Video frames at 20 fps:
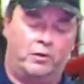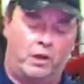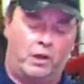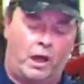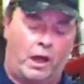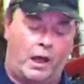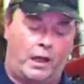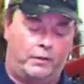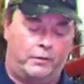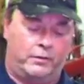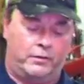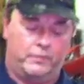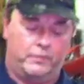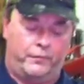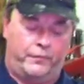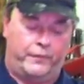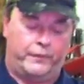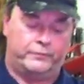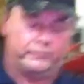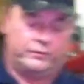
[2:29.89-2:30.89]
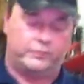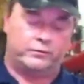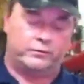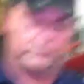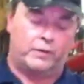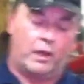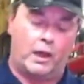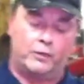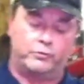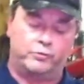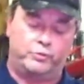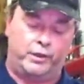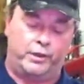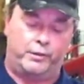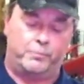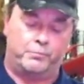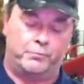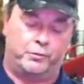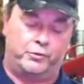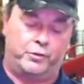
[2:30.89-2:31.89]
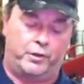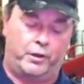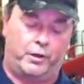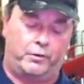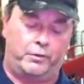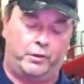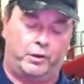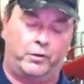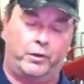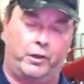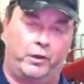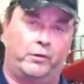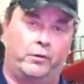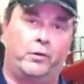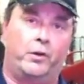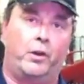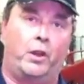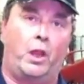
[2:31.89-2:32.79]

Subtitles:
not cheap material here.